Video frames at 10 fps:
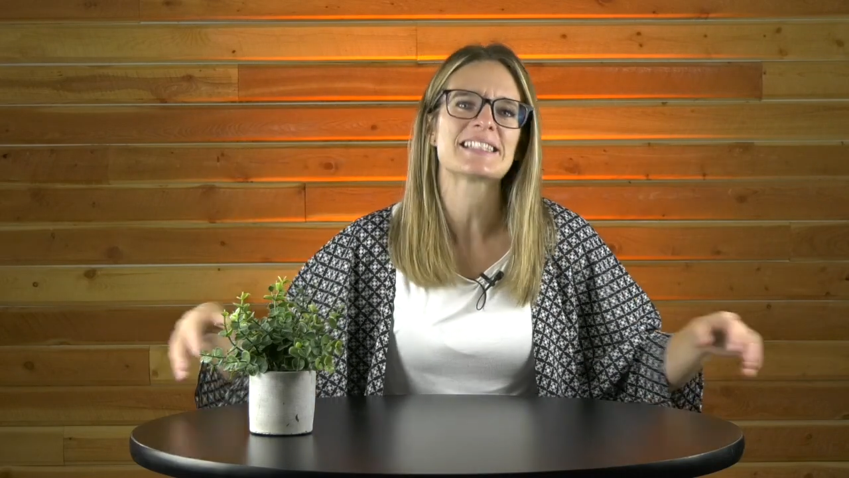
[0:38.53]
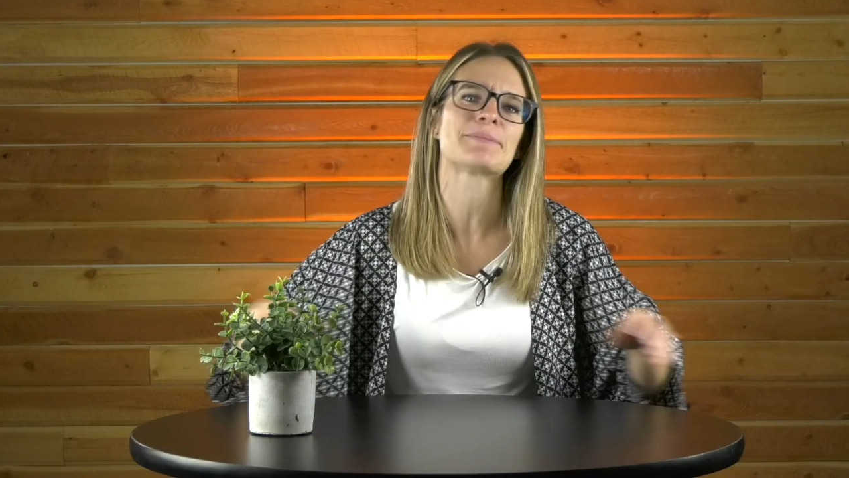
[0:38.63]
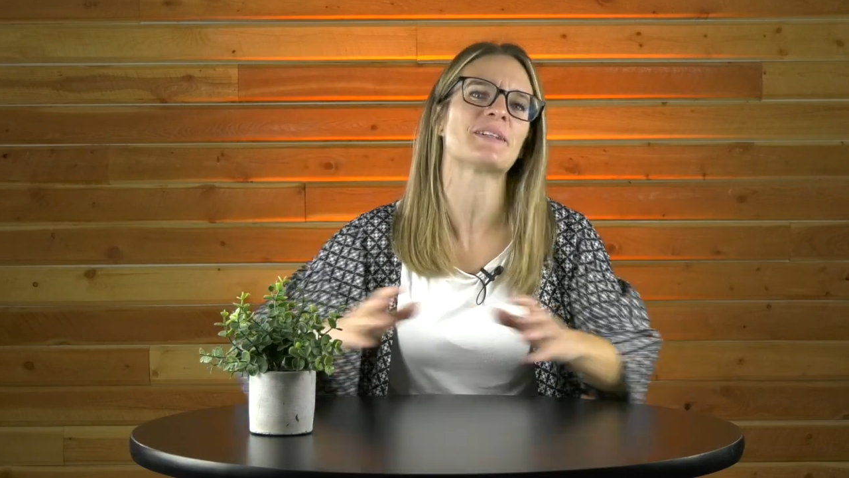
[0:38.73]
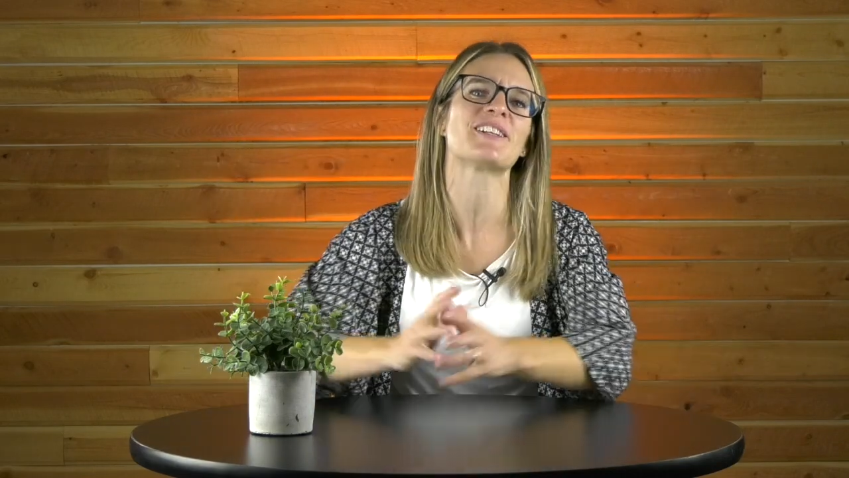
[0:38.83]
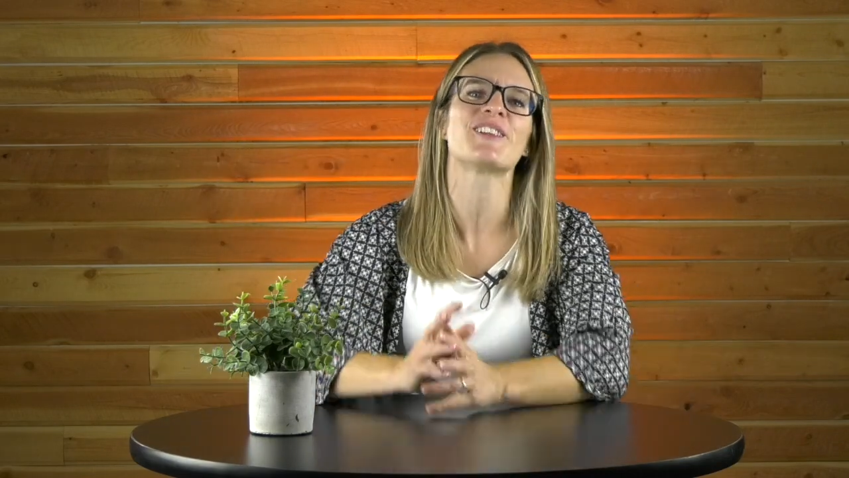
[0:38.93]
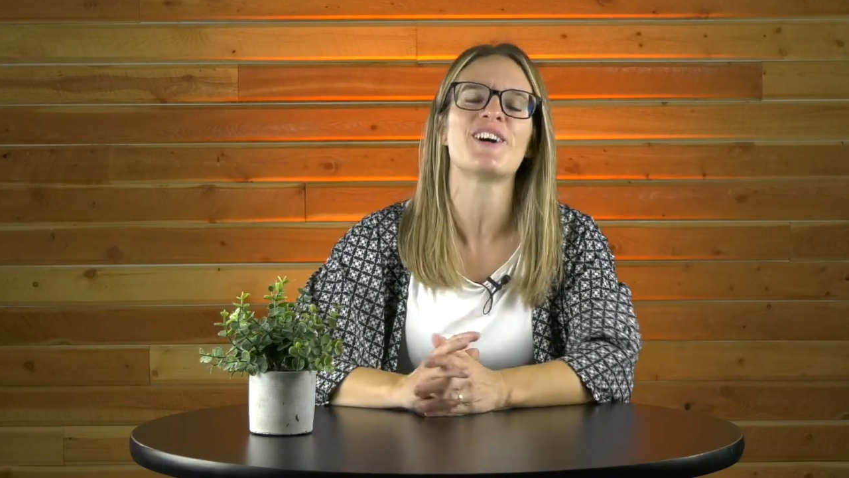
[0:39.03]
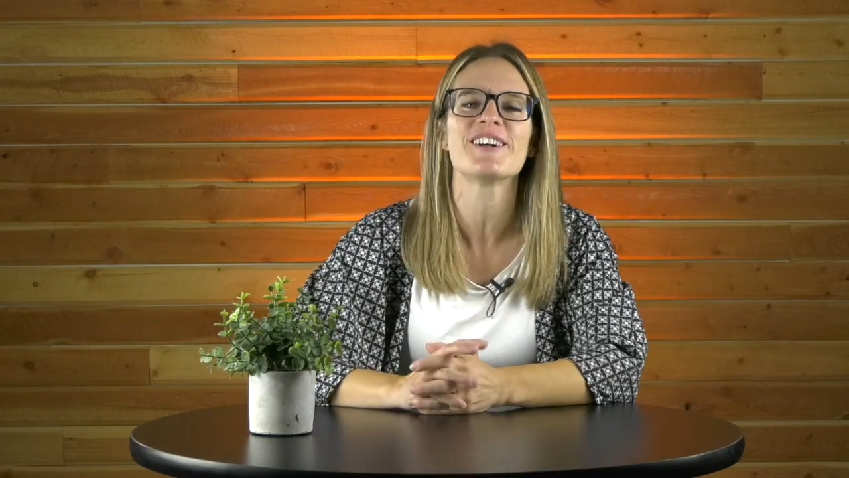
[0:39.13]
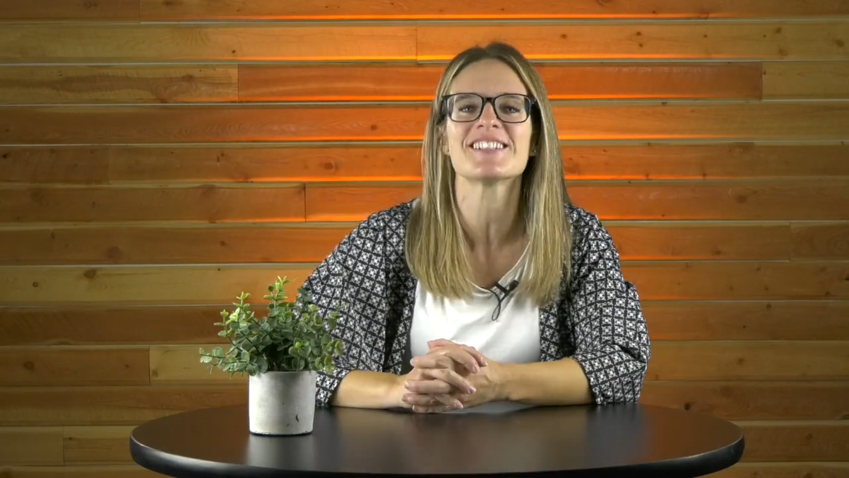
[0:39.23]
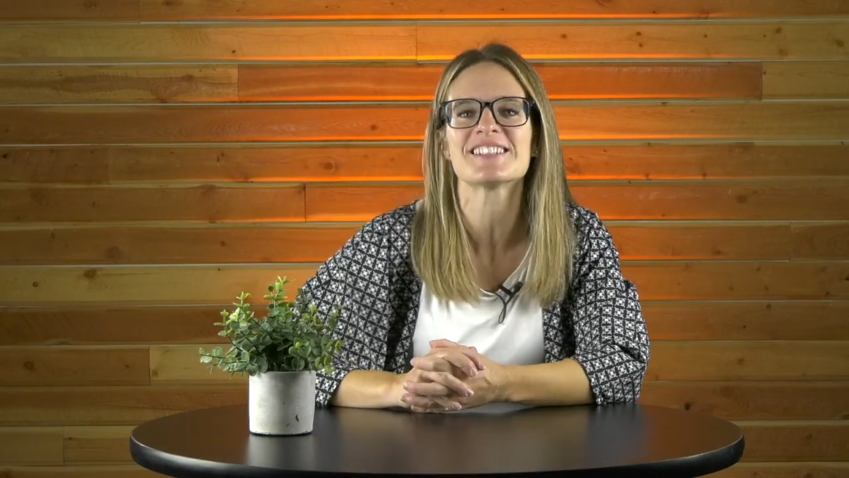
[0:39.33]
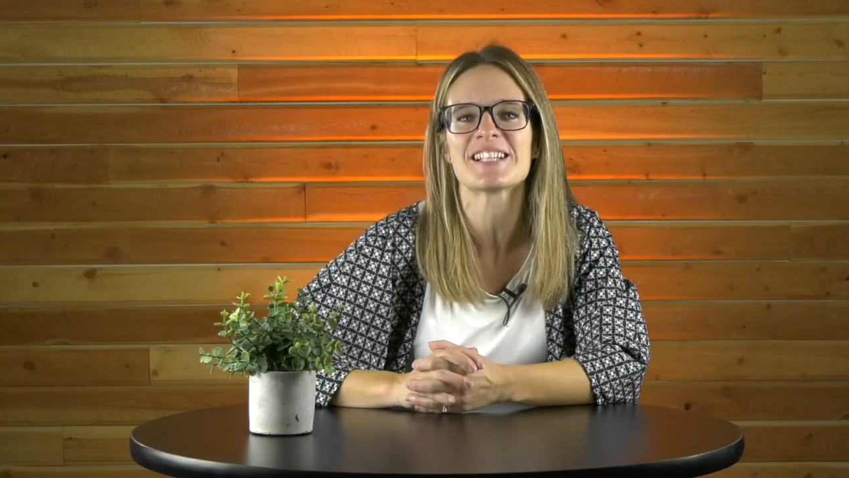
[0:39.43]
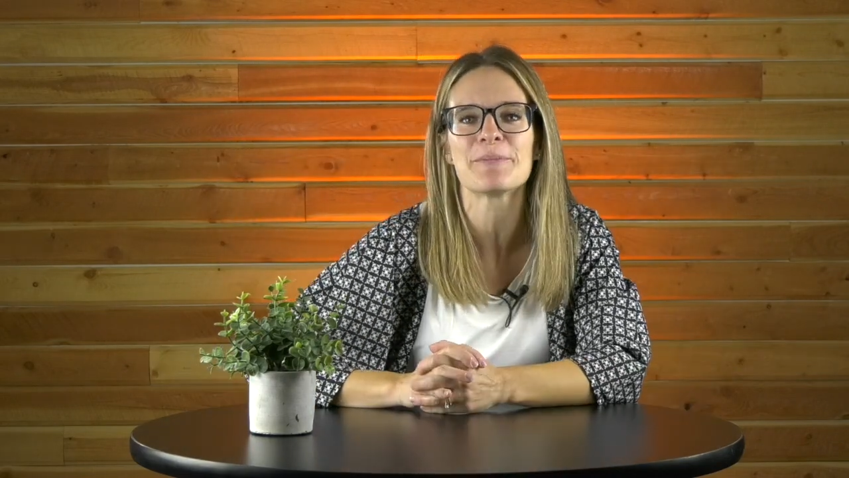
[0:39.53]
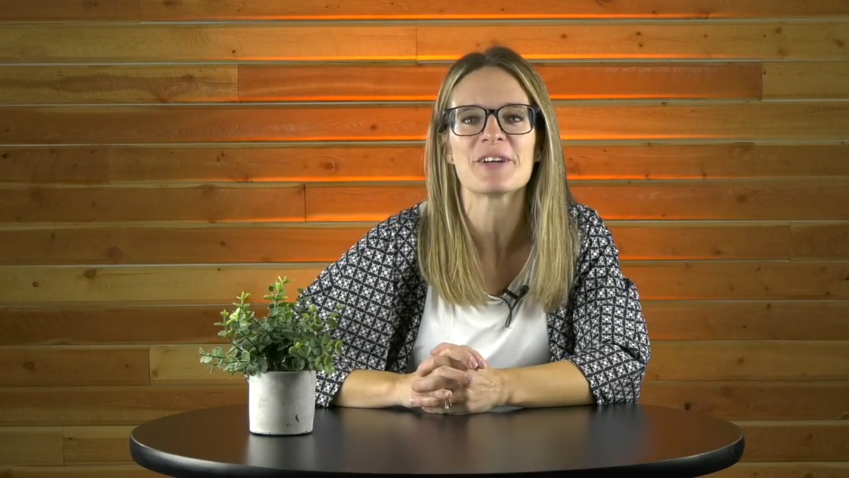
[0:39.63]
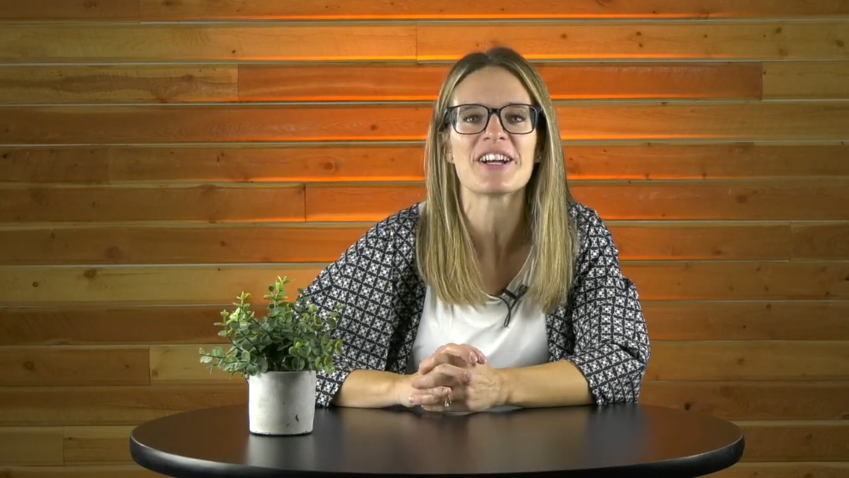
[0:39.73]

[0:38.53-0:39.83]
It's been a long summer,